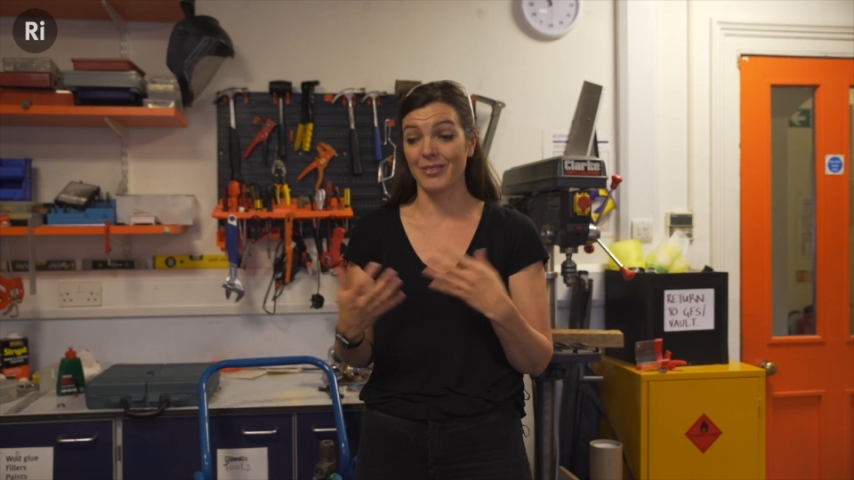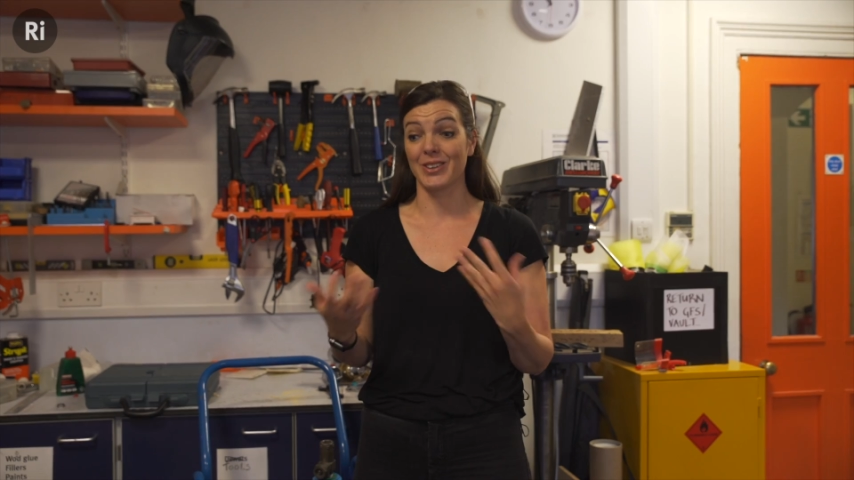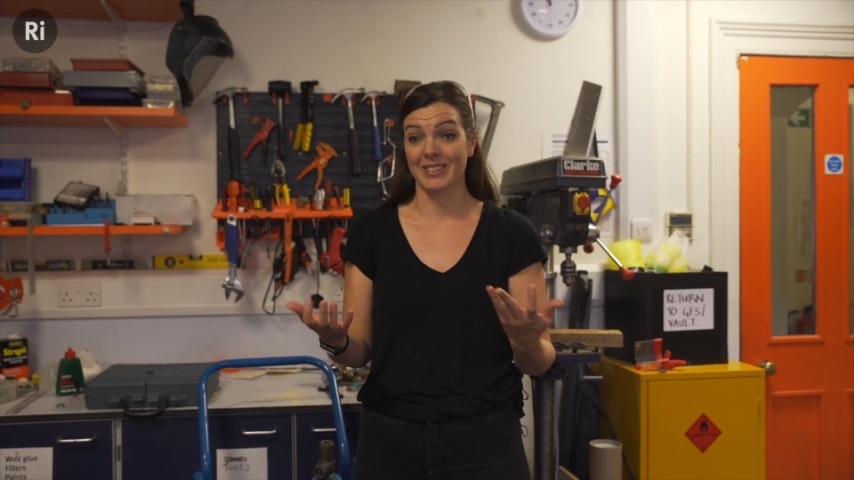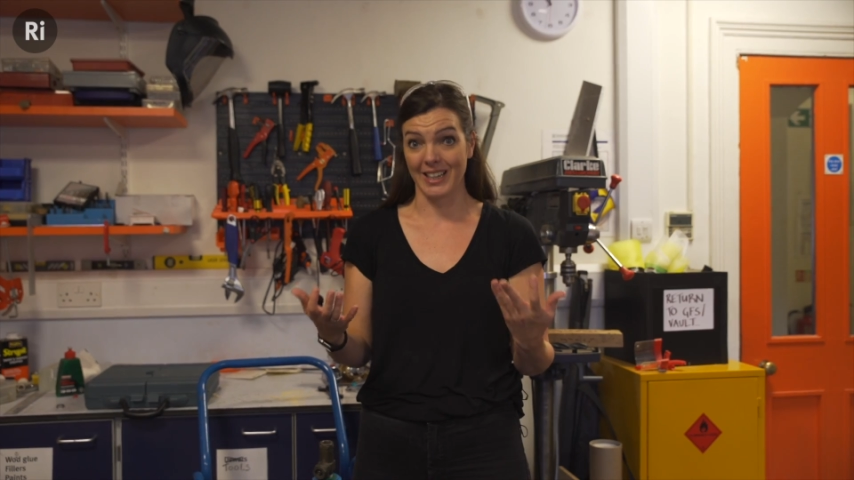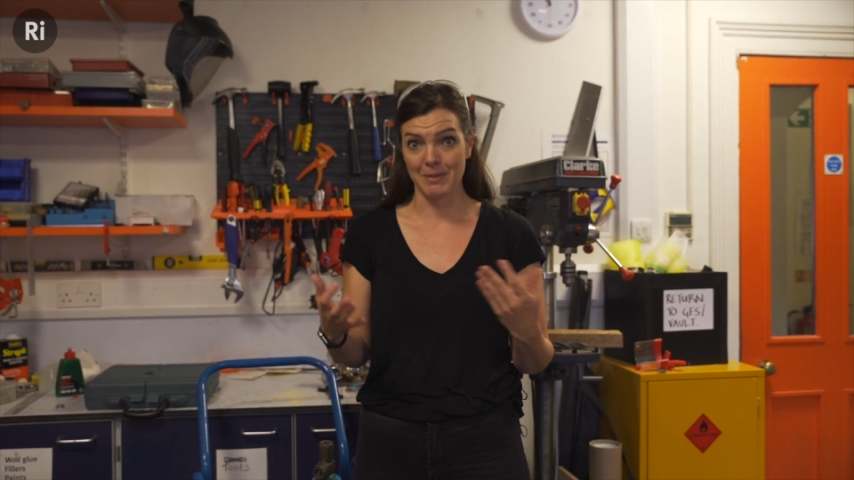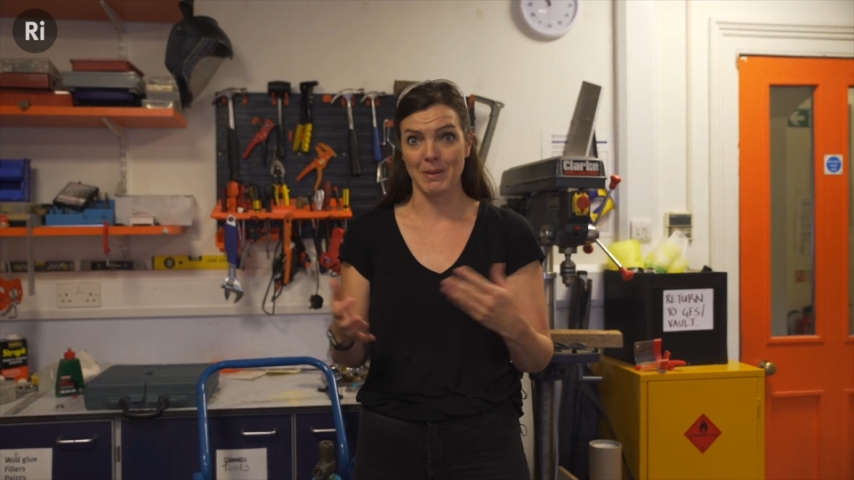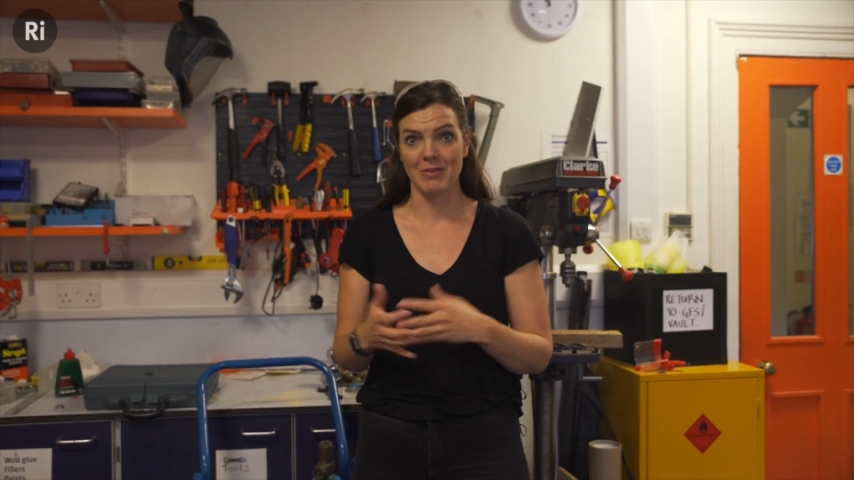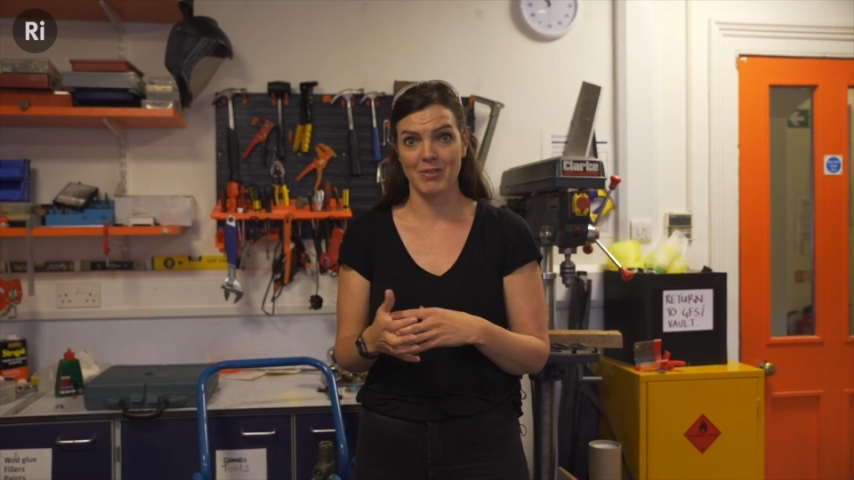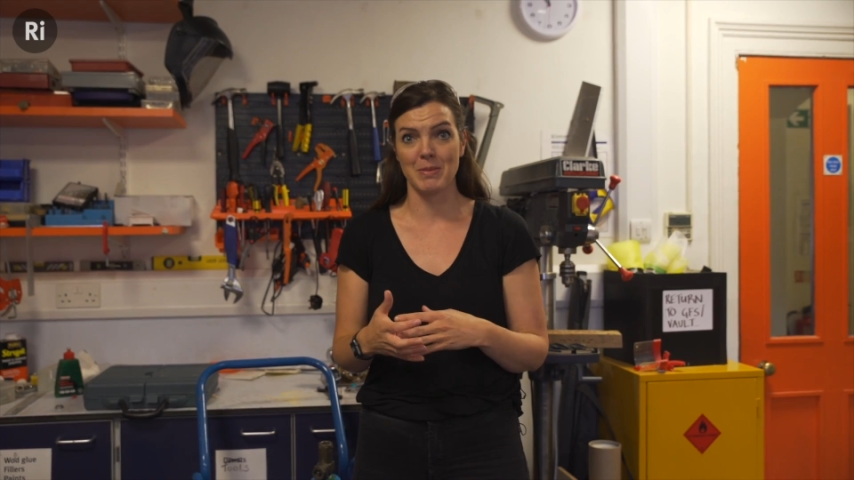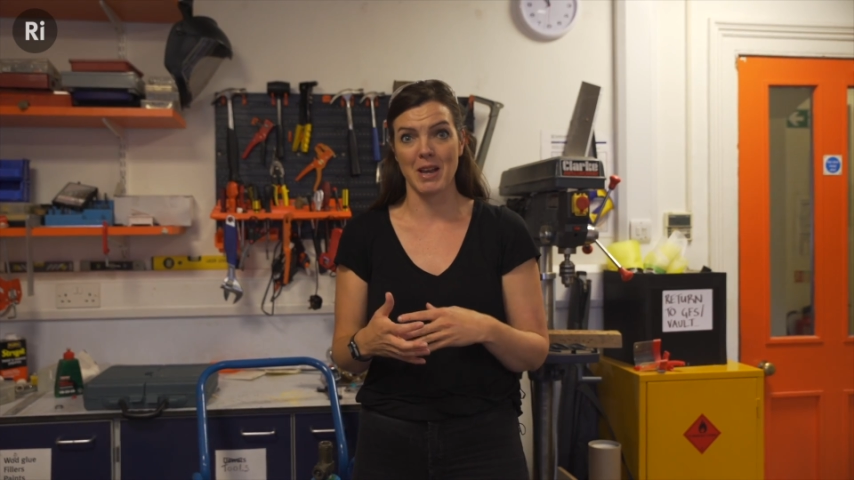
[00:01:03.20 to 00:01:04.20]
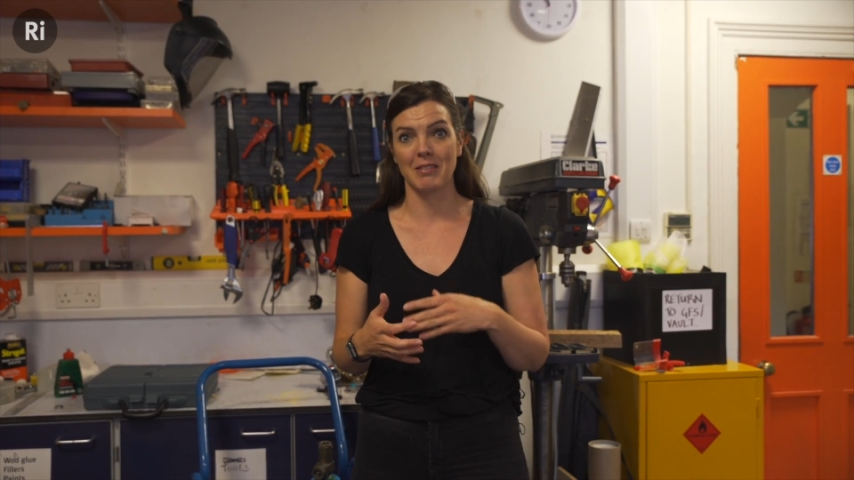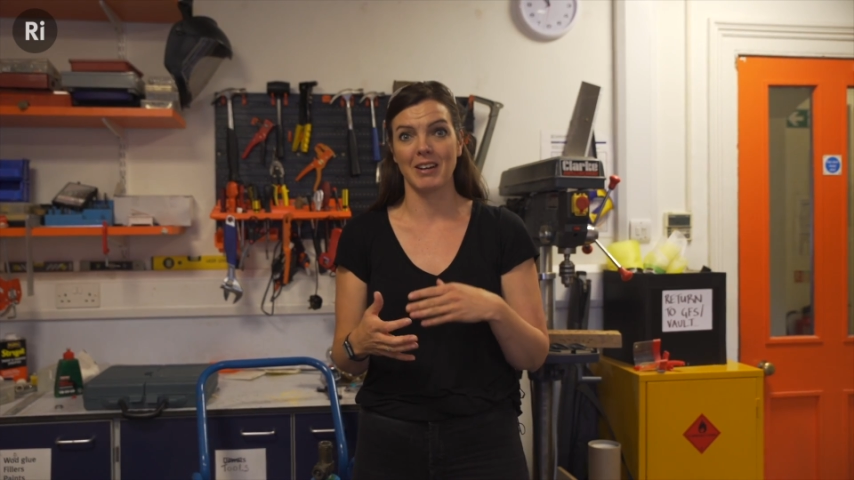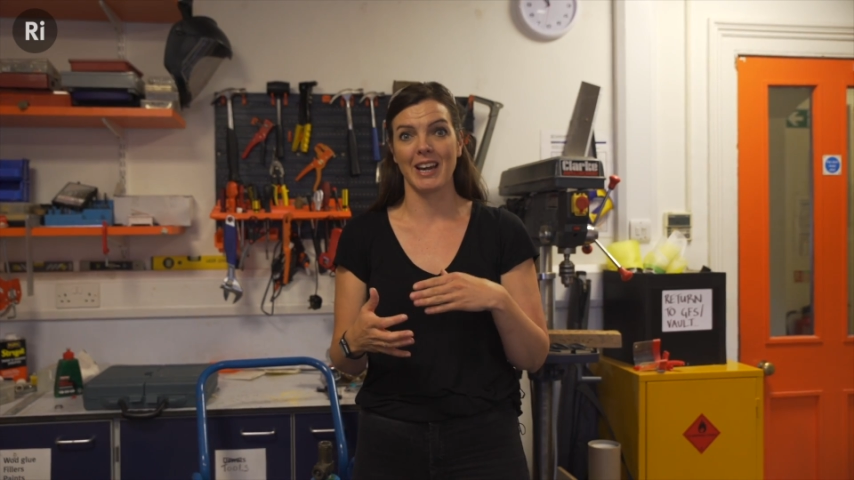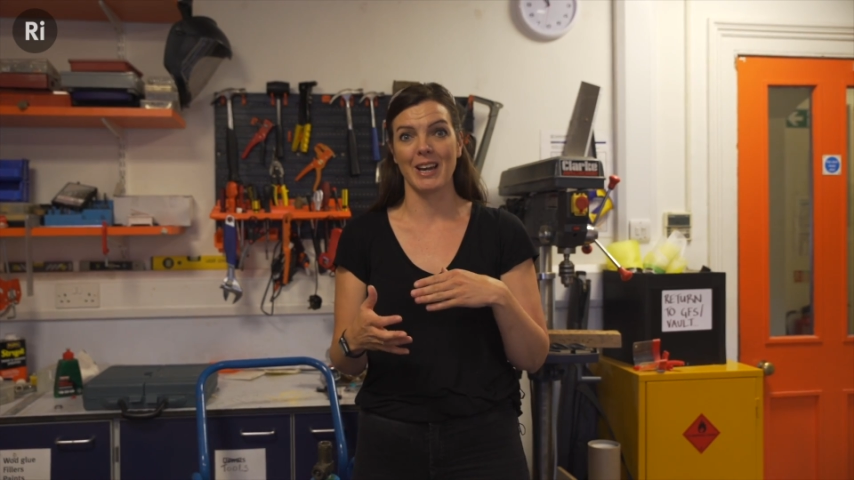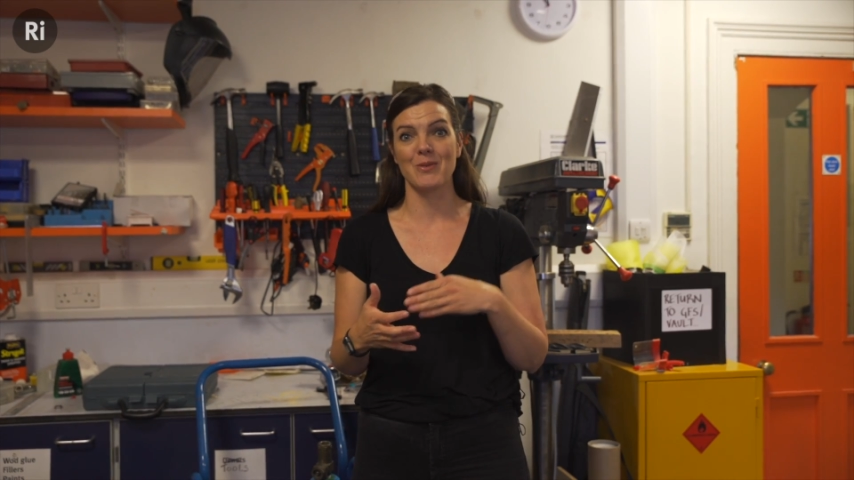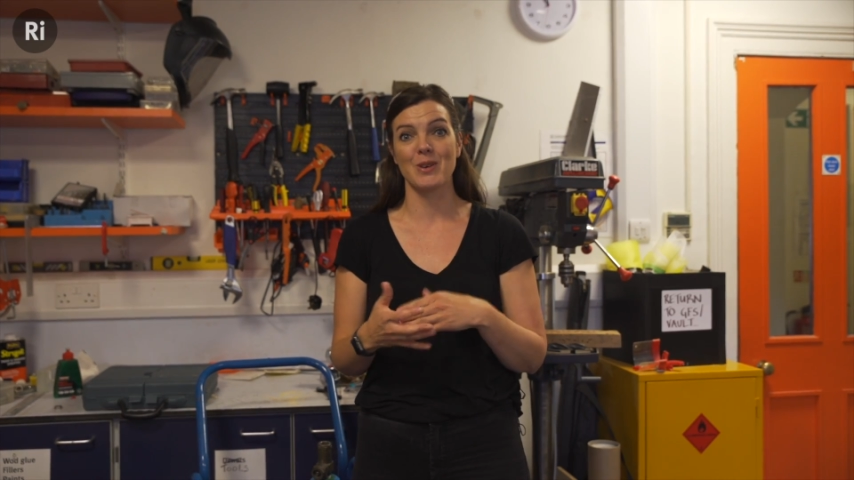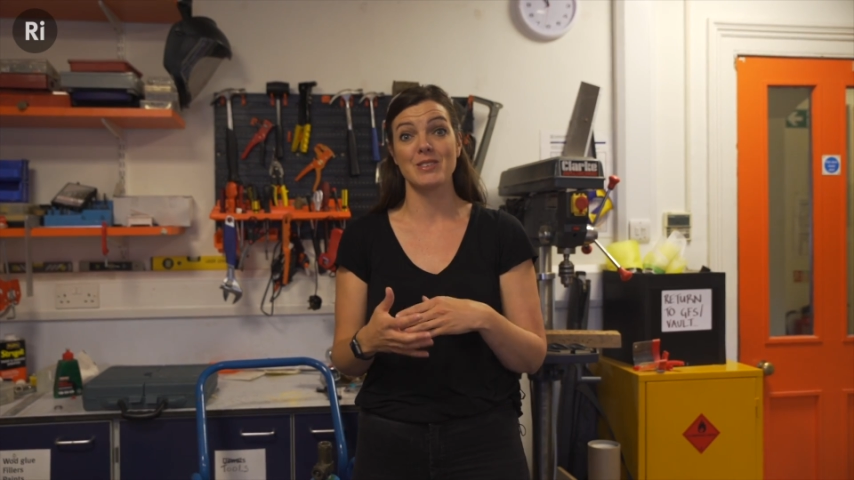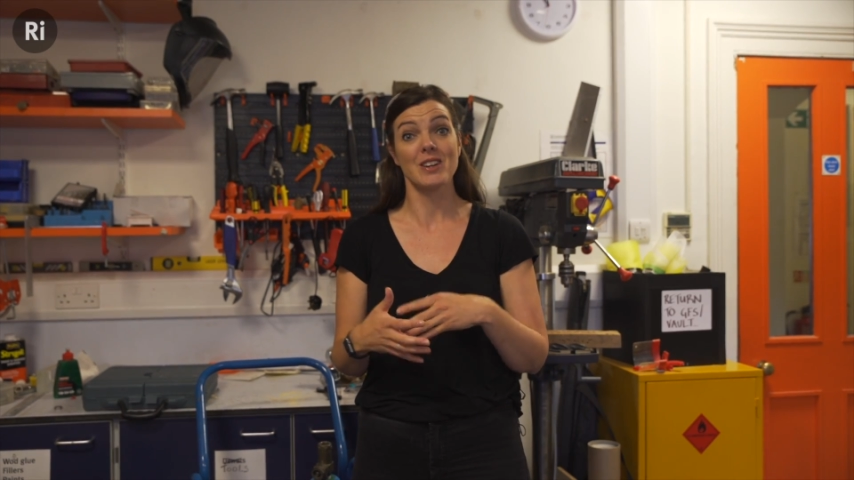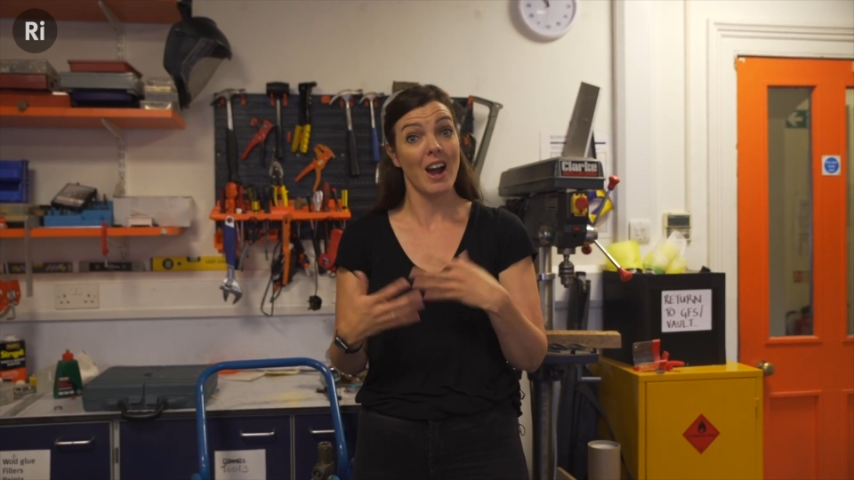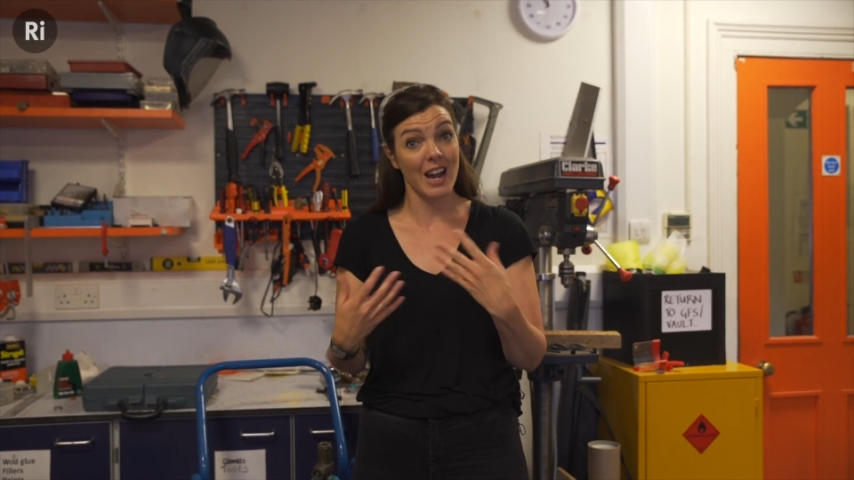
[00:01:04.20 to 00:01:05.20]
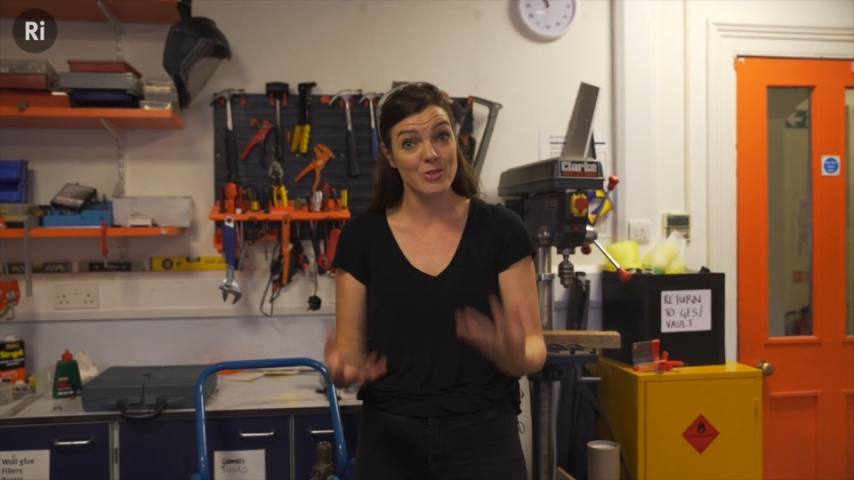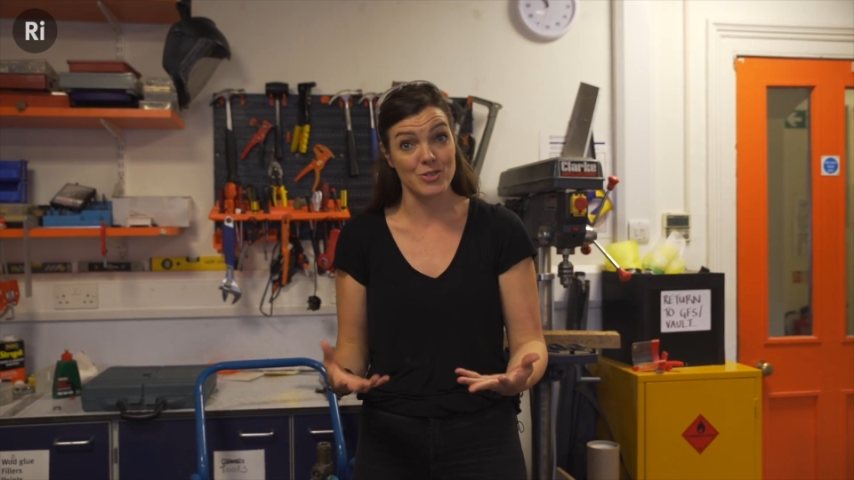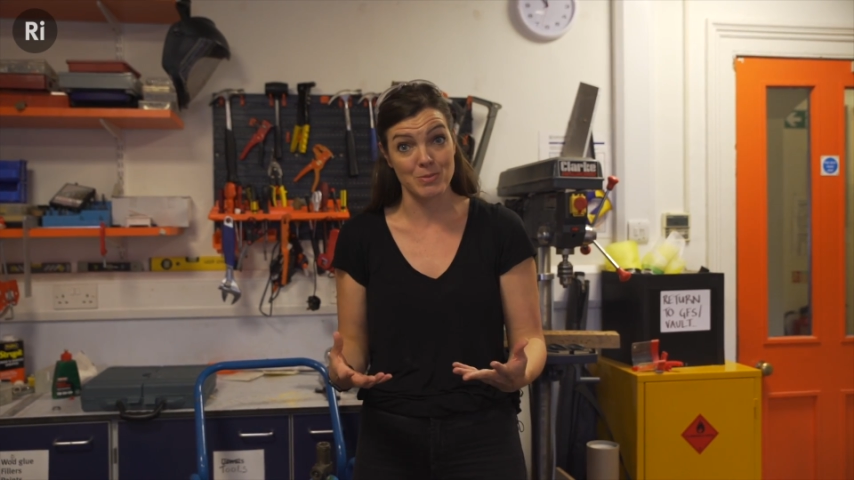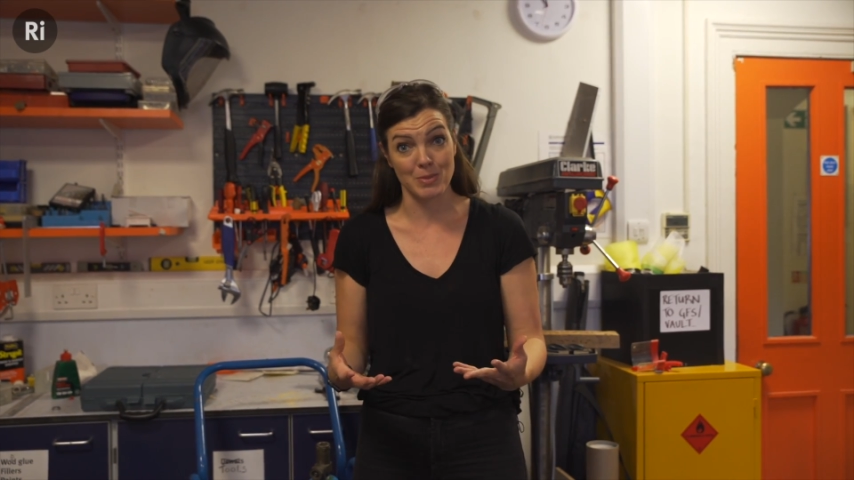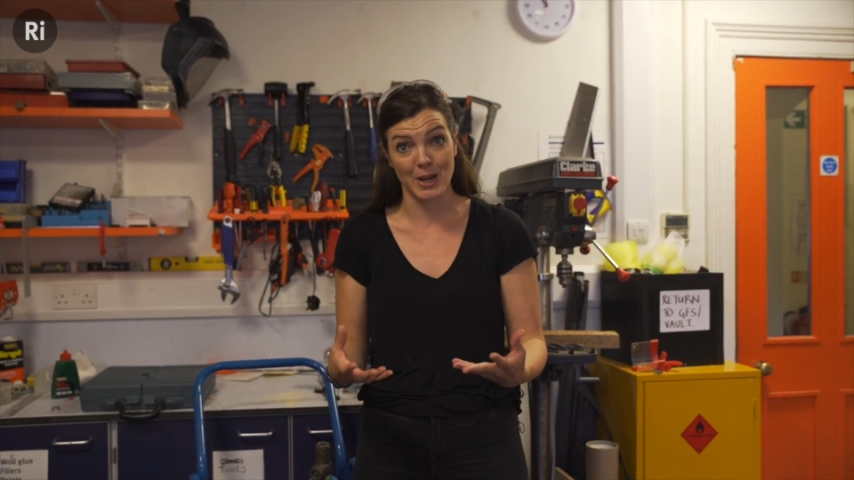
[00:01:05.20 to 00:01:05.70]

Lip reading: obviously, being from the RI, was hydrogen